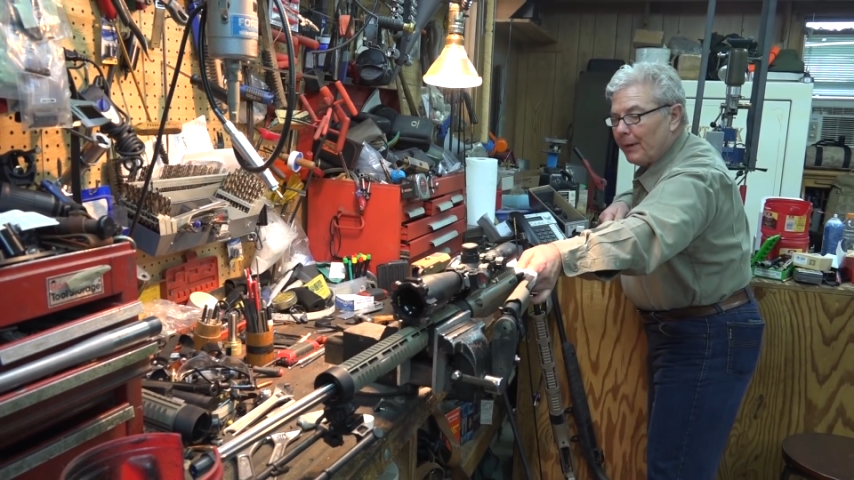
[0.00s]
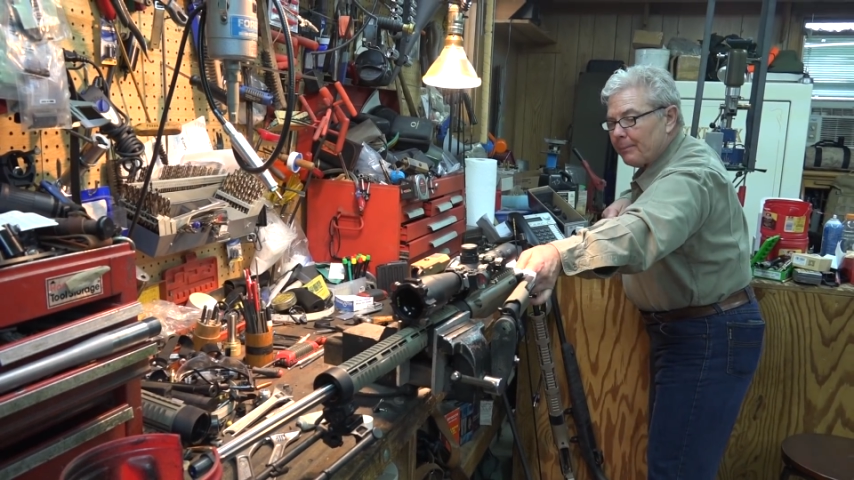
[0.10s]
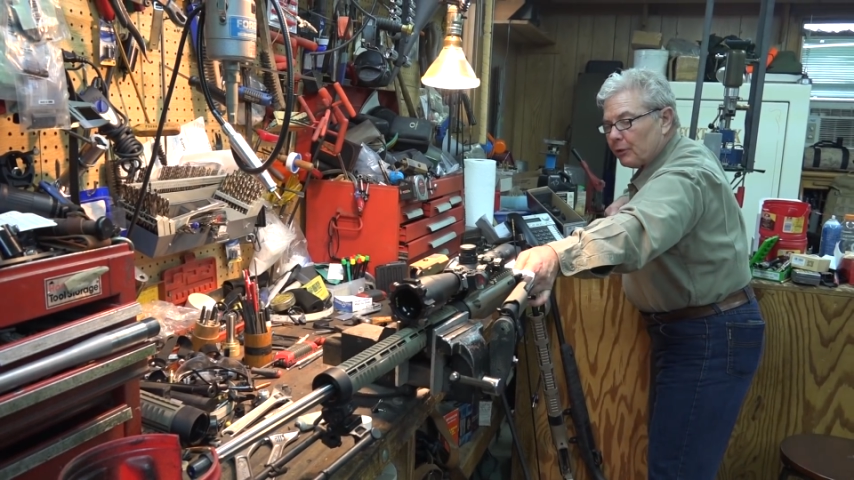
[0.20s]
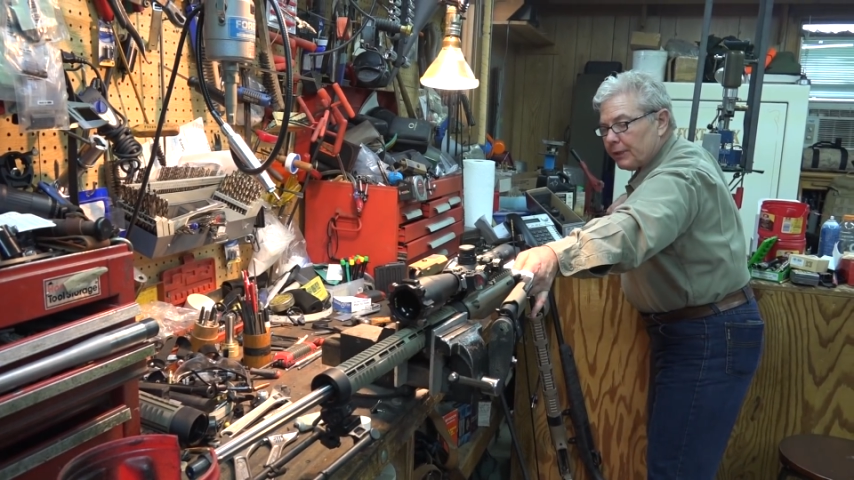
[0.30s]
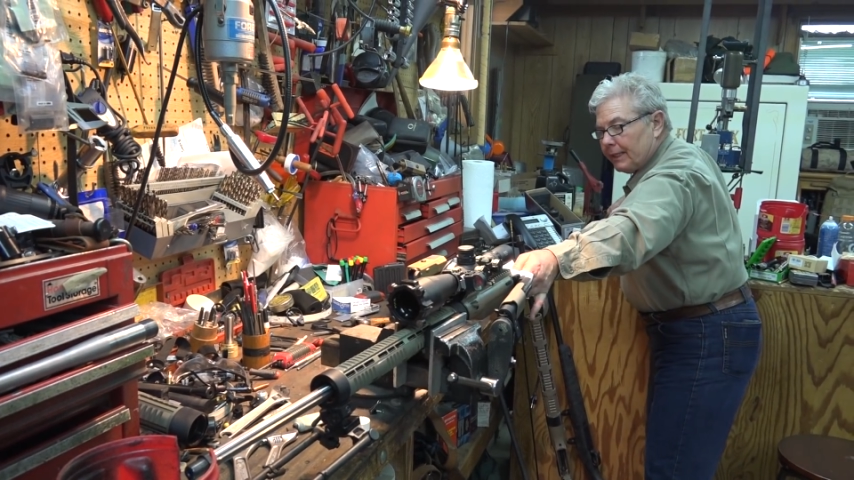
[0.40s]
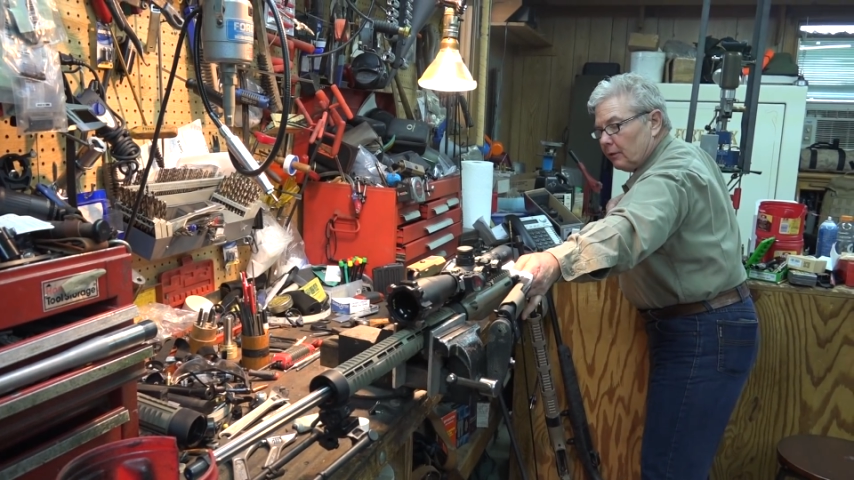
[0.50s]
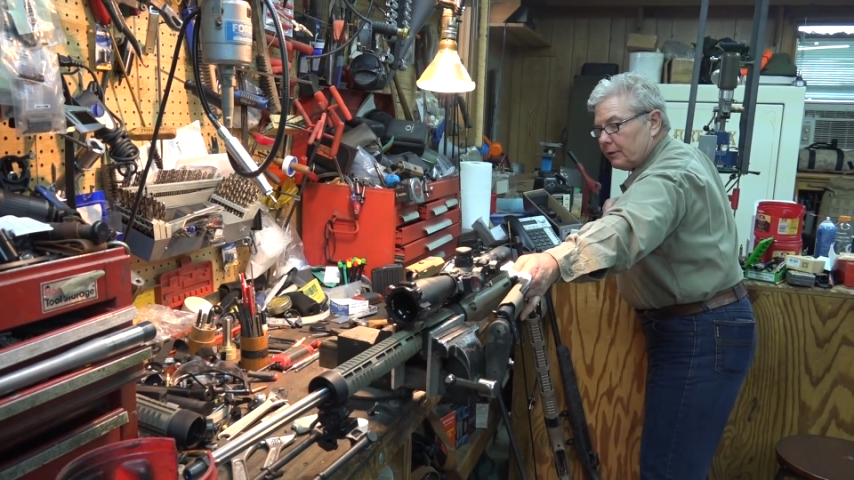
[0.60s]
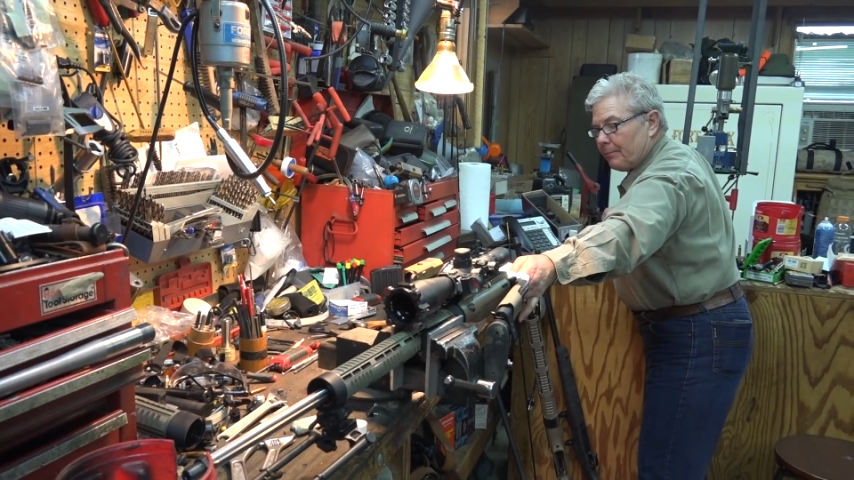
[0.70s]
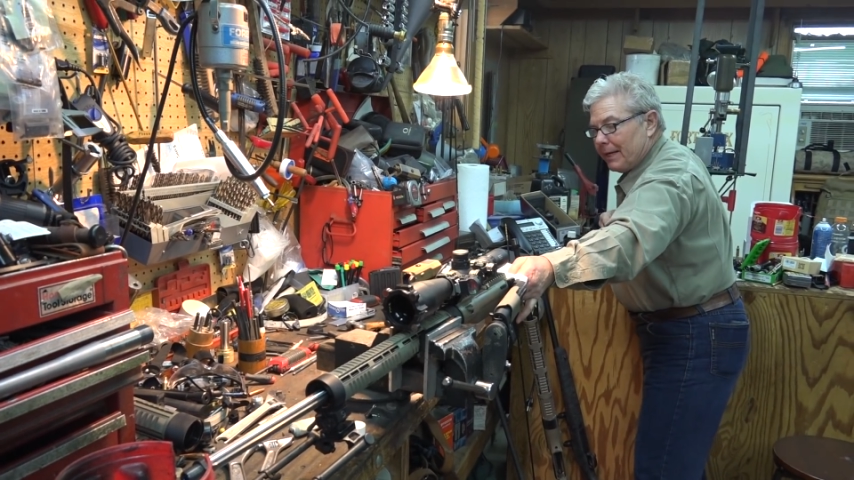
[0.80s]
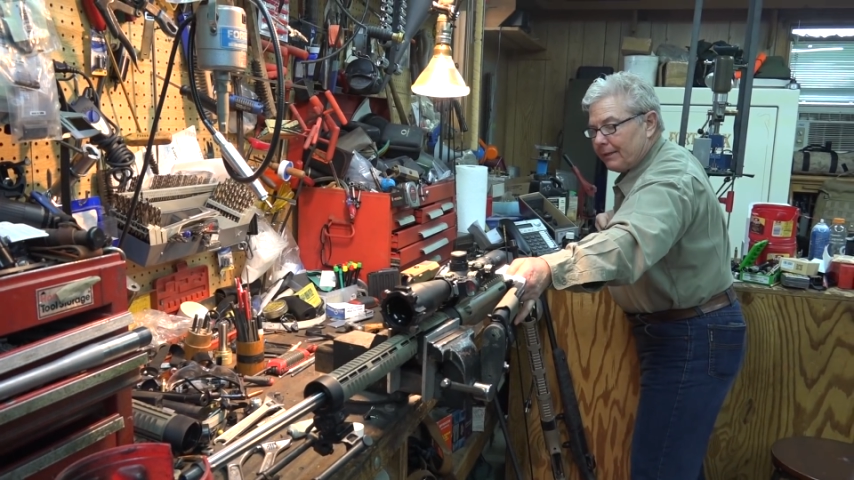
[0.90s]
paper towel
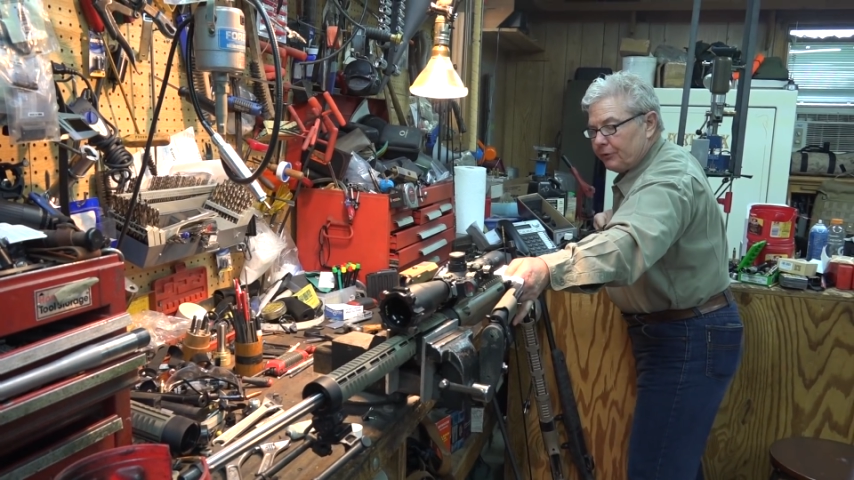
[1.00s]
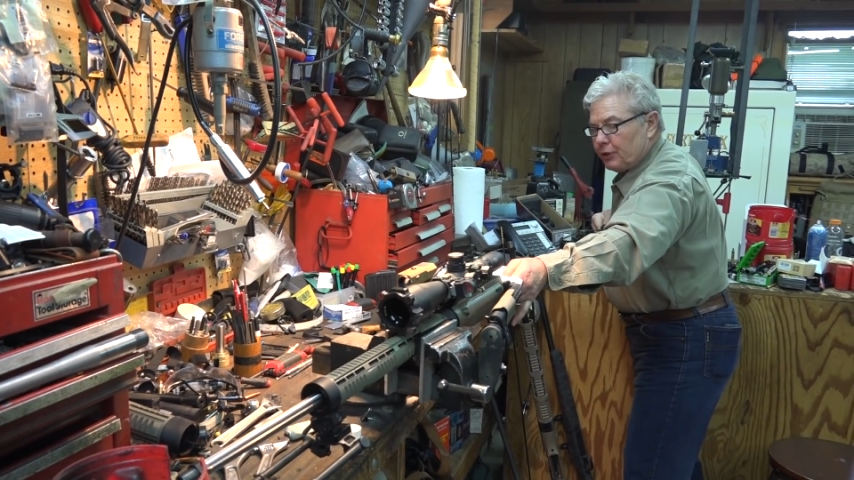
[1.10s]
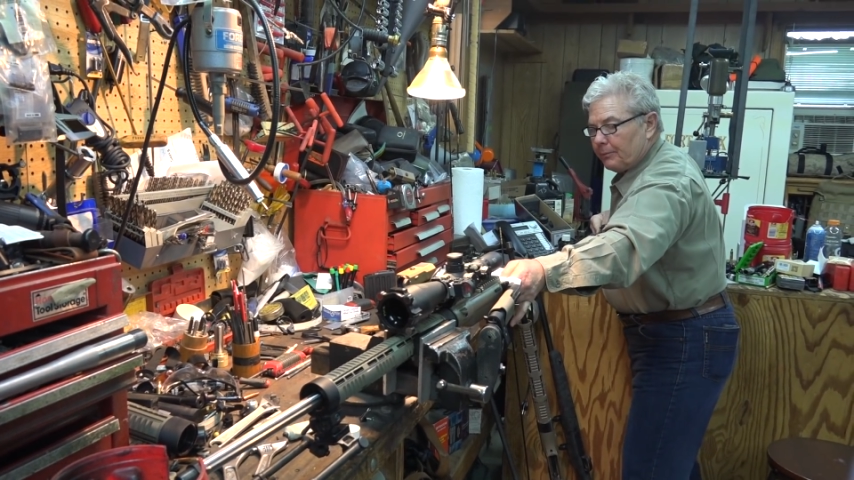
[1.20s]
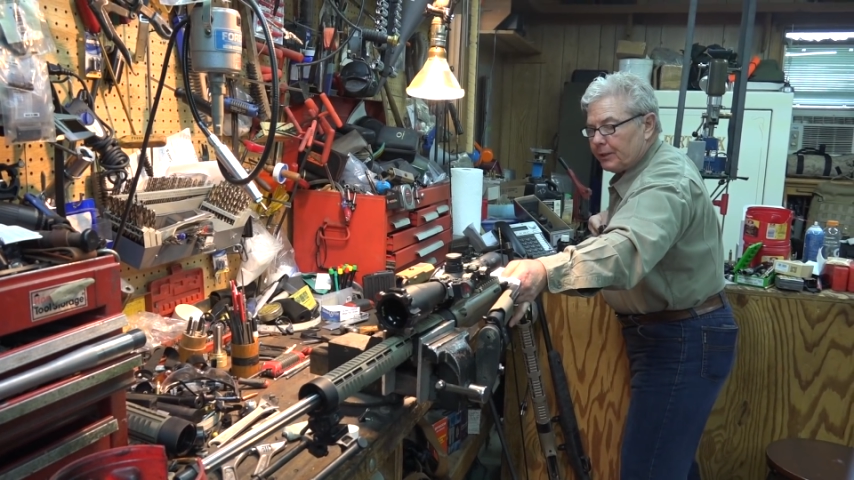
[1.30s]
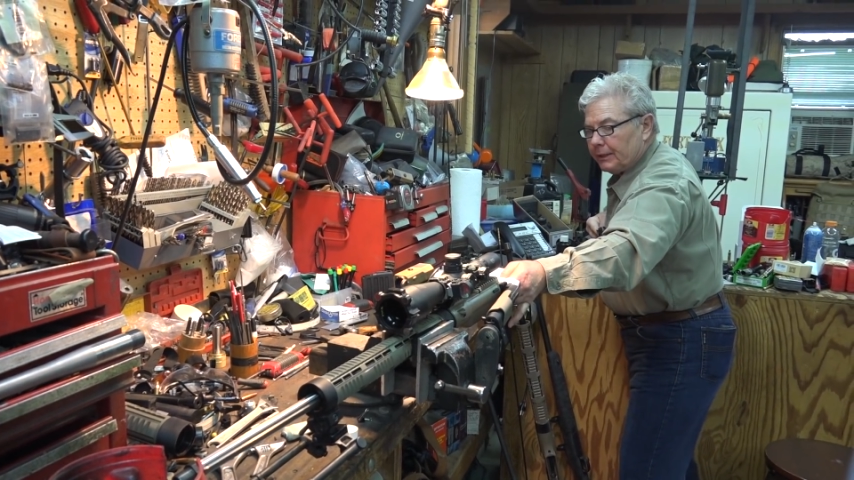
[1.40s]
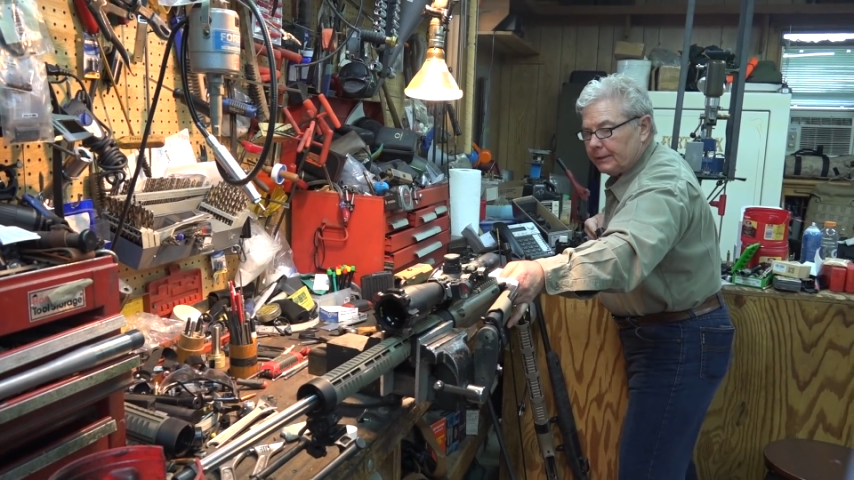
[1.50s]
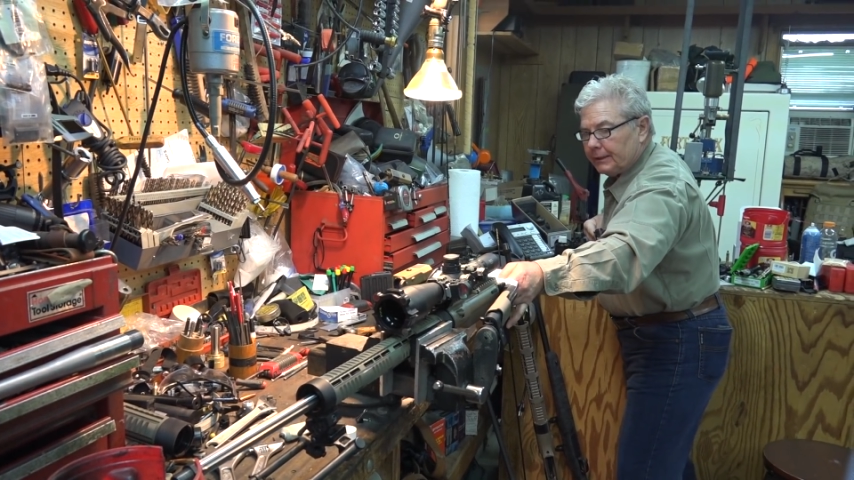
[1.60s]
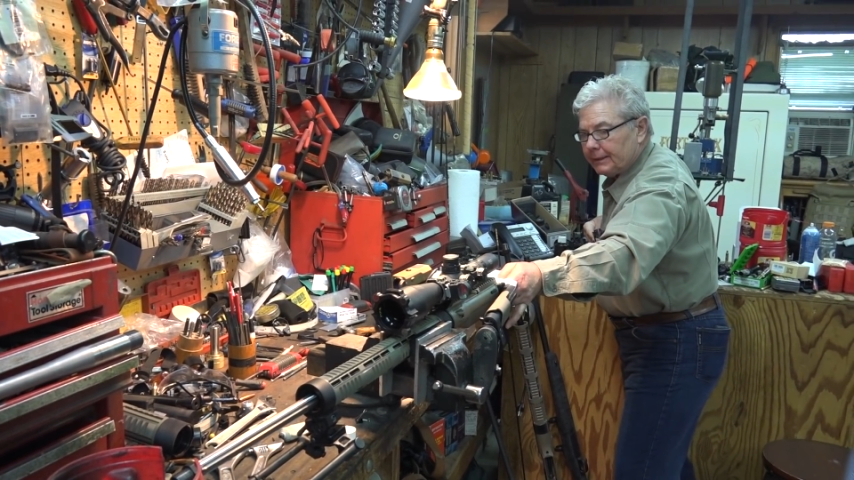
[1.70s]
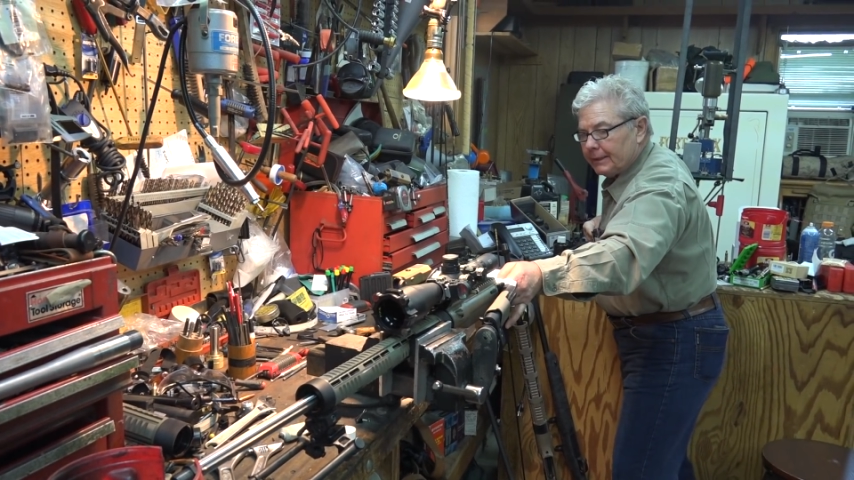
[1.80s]
on the back of a tub gun